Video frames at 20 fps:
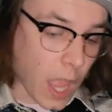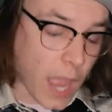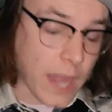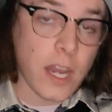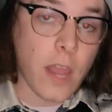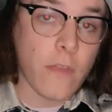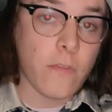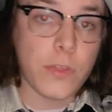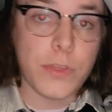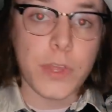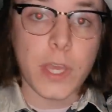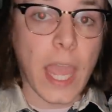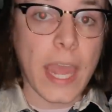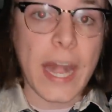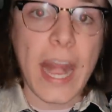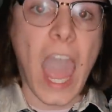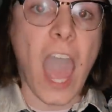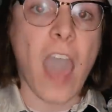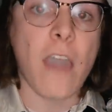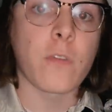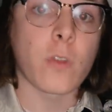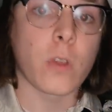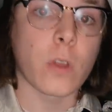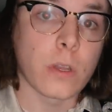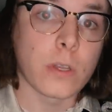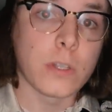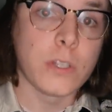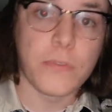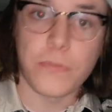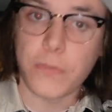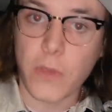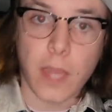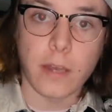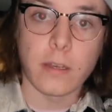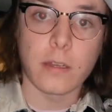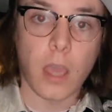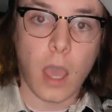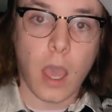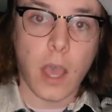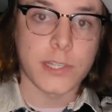I'd never think I'd ever
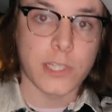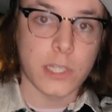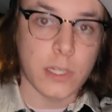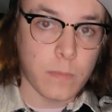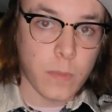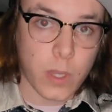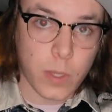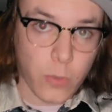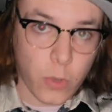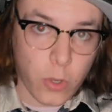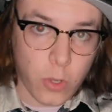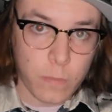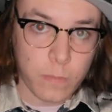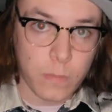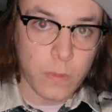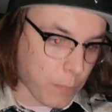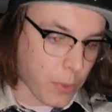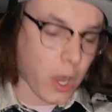defend Austin McBroom,